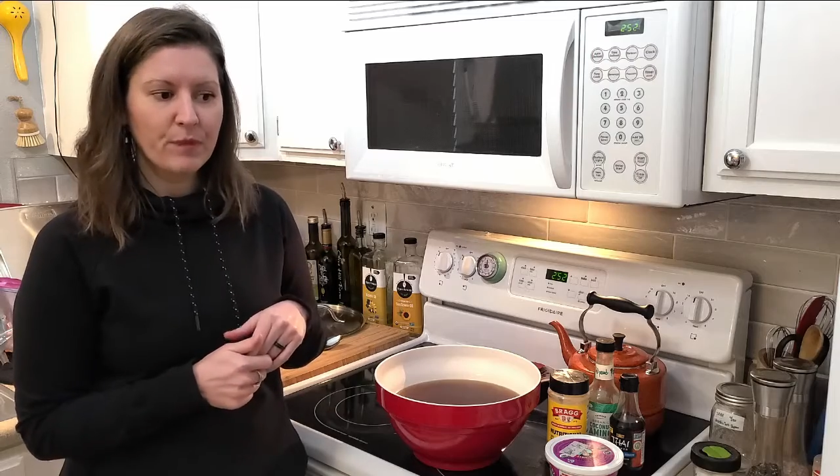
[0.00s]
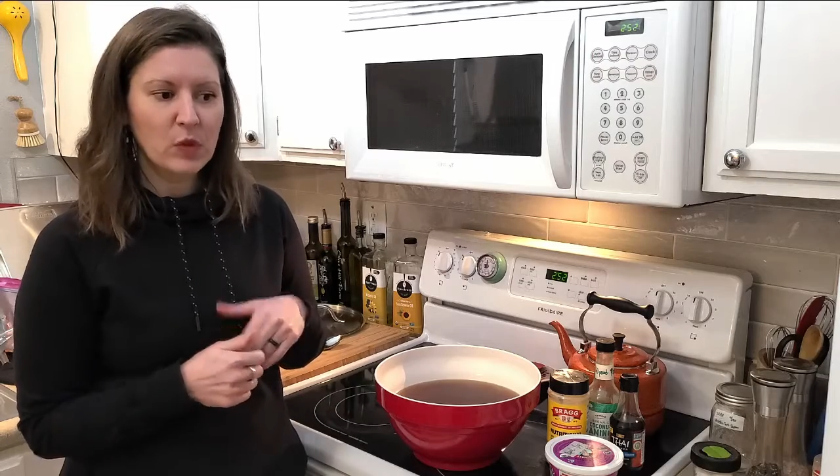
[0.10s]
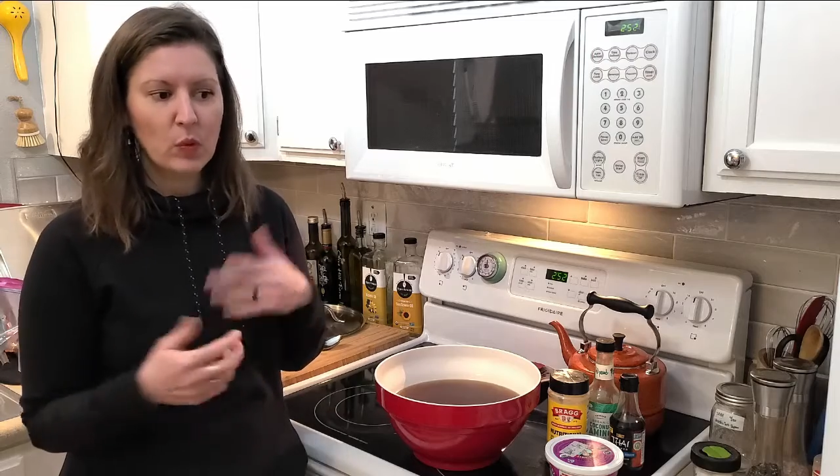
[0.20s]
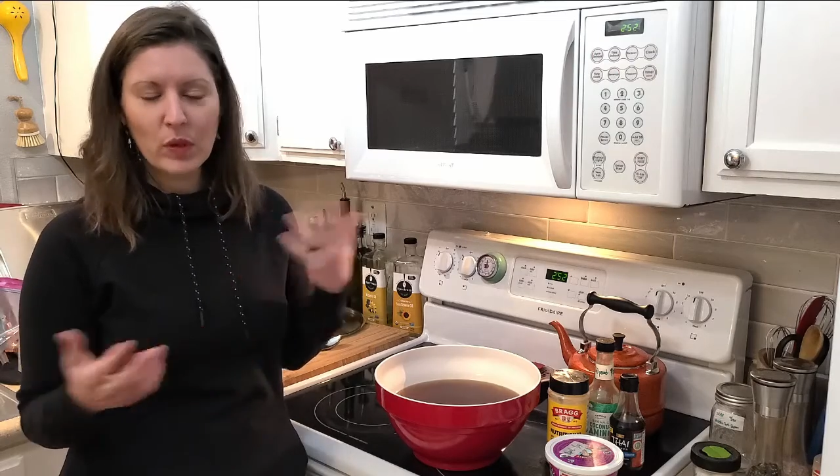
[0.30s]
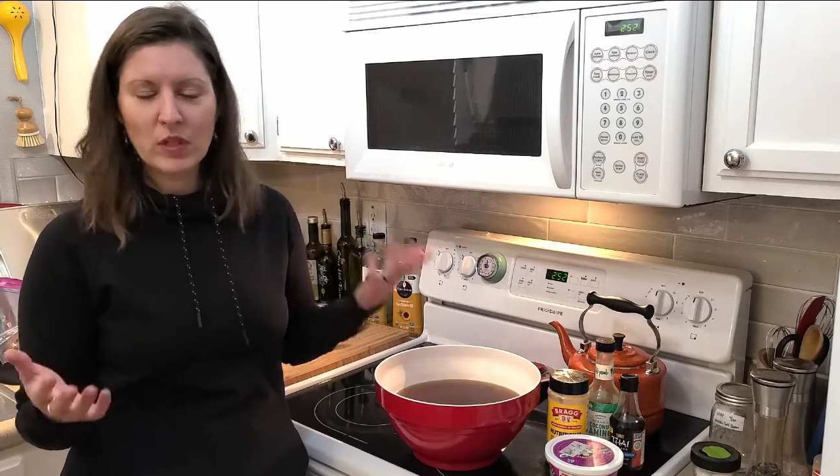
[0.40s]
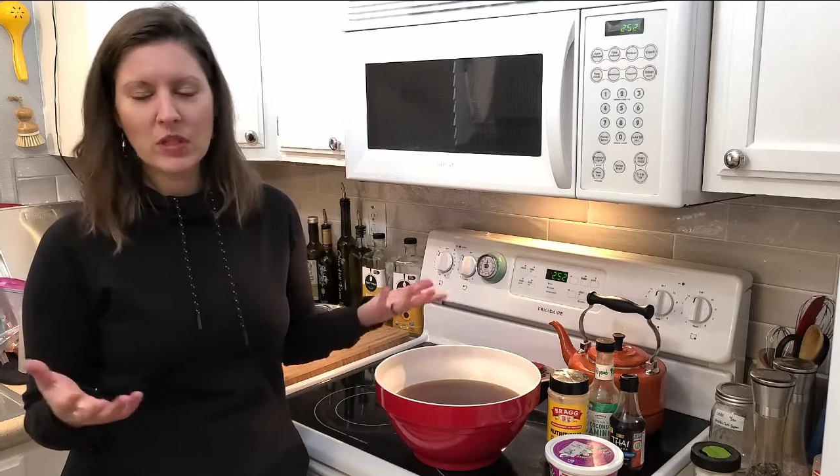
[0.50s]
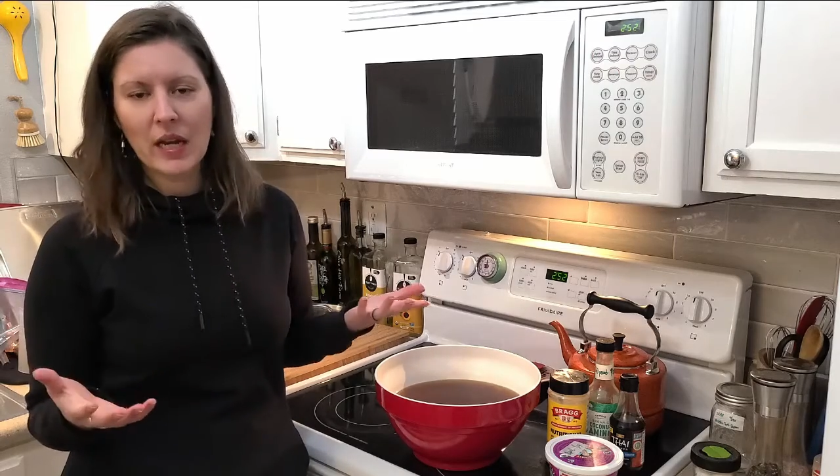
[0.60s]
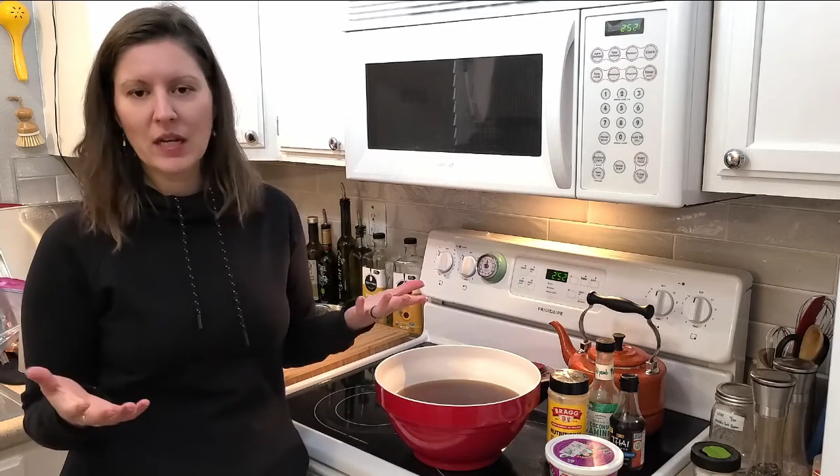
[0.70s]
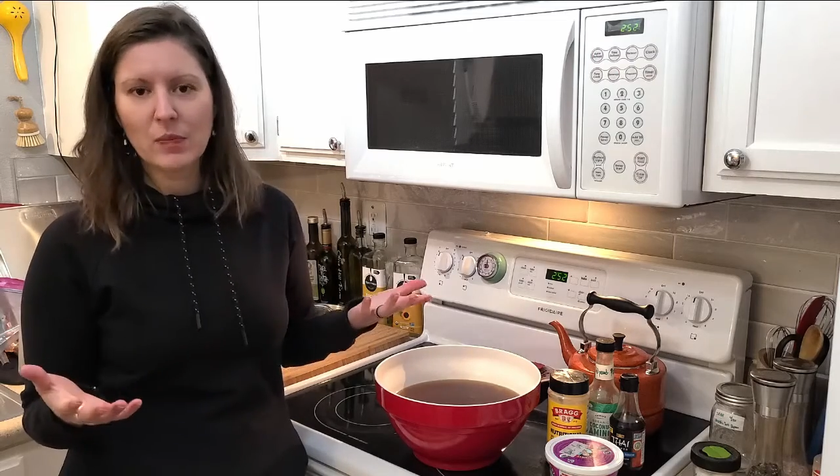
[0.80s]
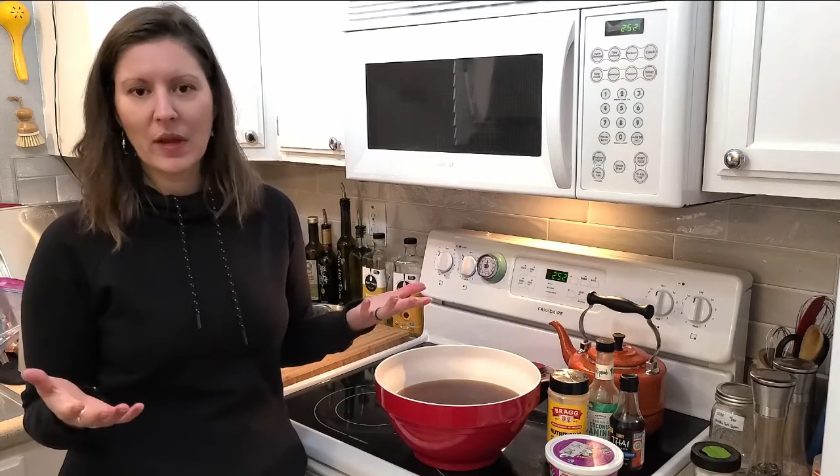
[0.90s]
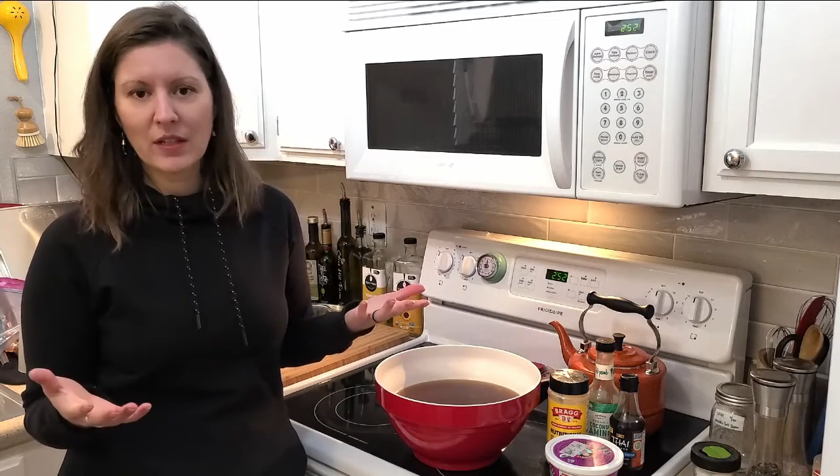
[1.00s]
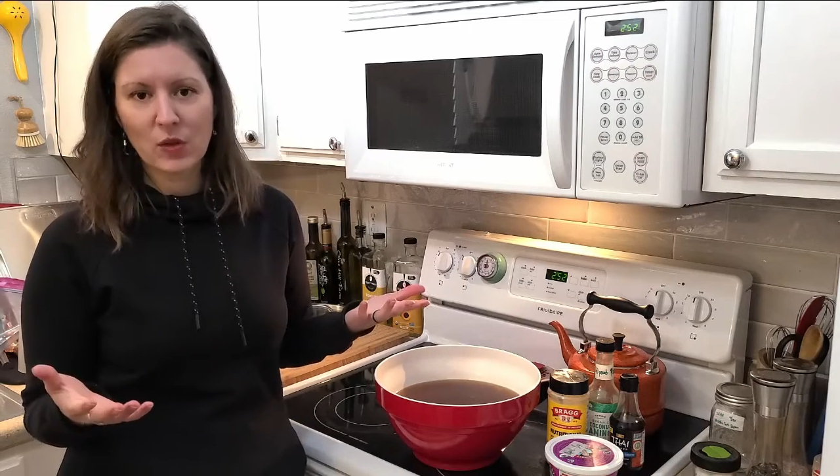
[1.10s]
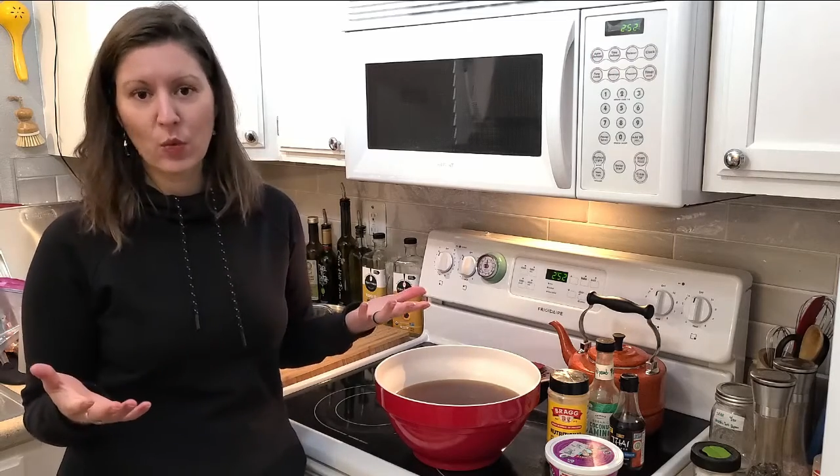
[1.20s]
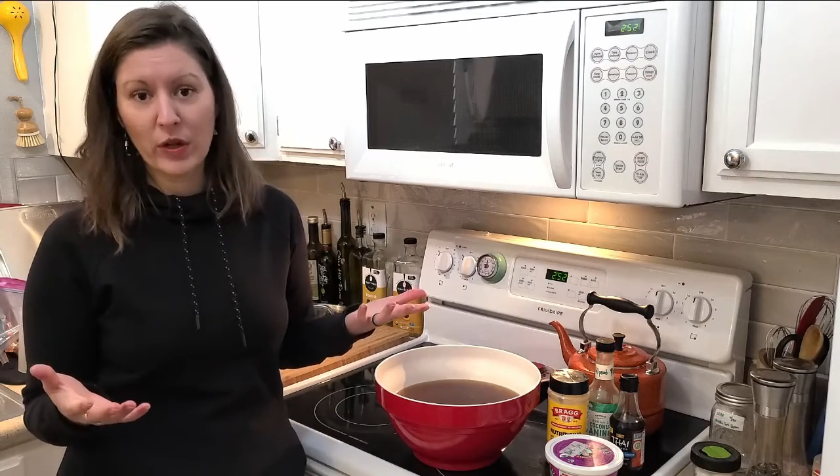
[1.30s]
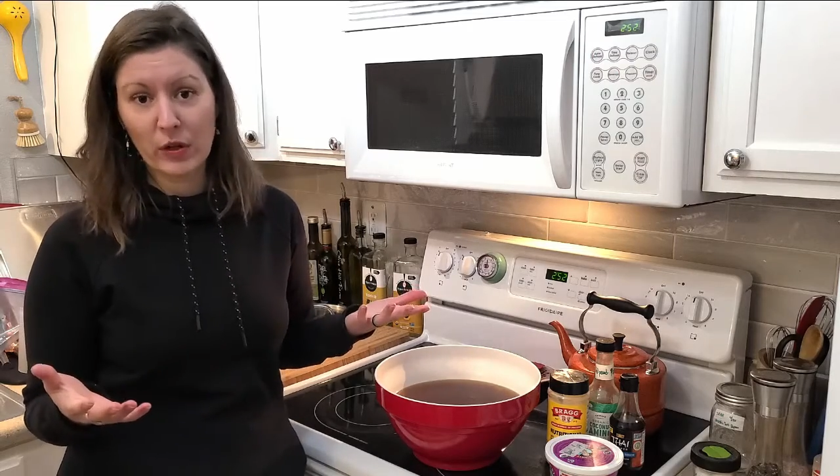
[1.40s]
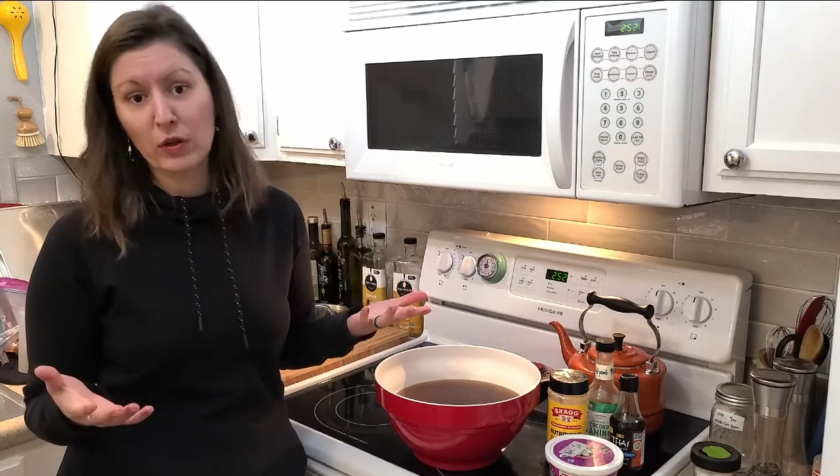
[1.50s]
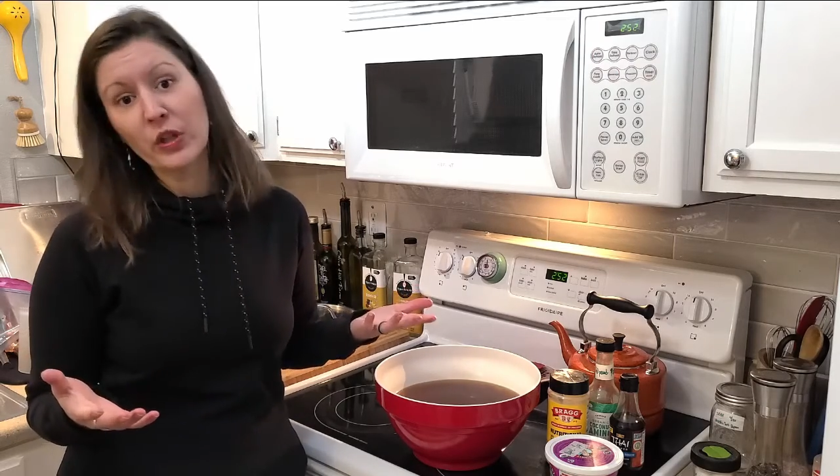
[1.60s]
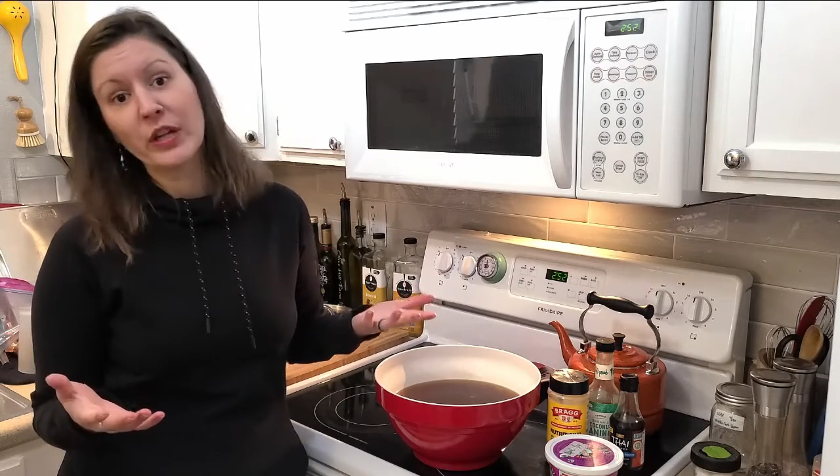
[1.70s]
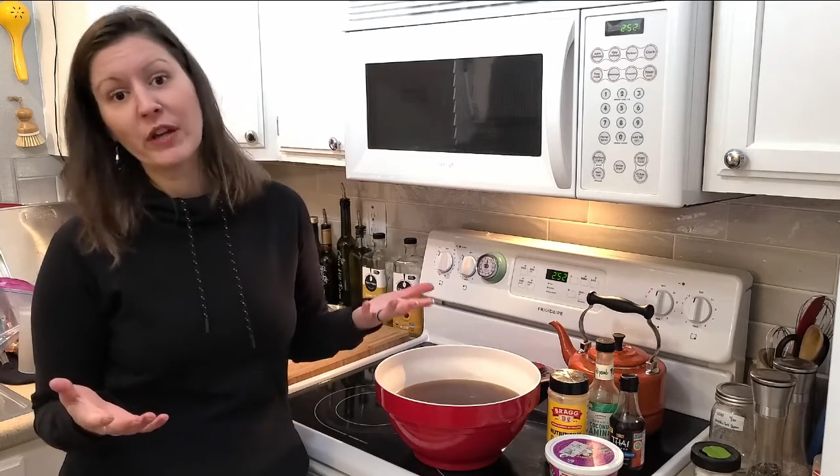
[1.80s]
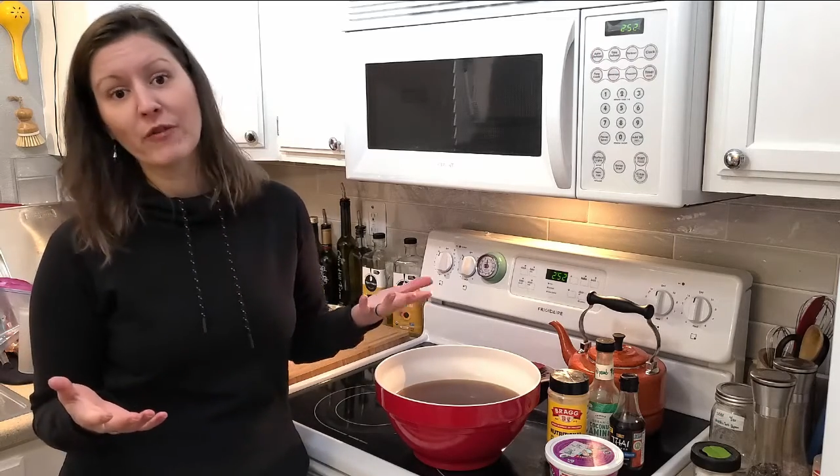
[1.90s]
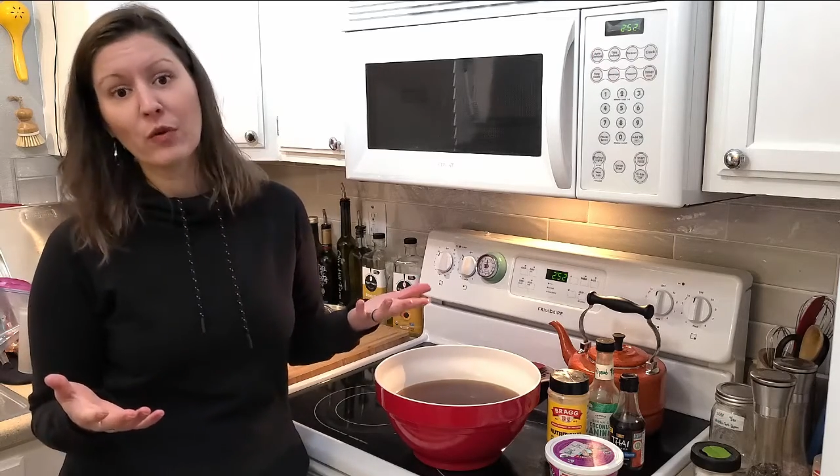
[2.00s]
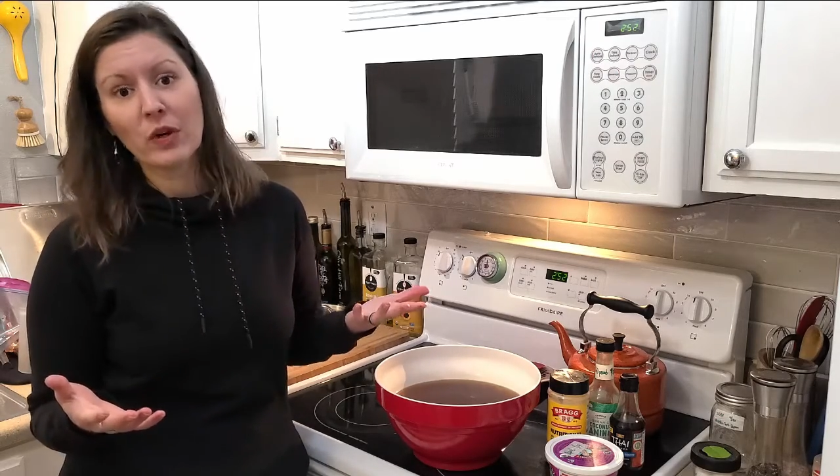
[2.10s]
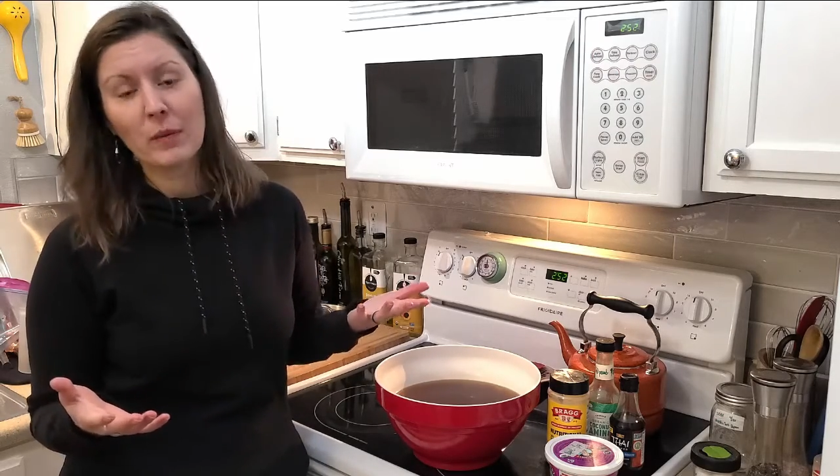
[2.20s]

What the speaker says: So it really just kind of depends on what you're looking for,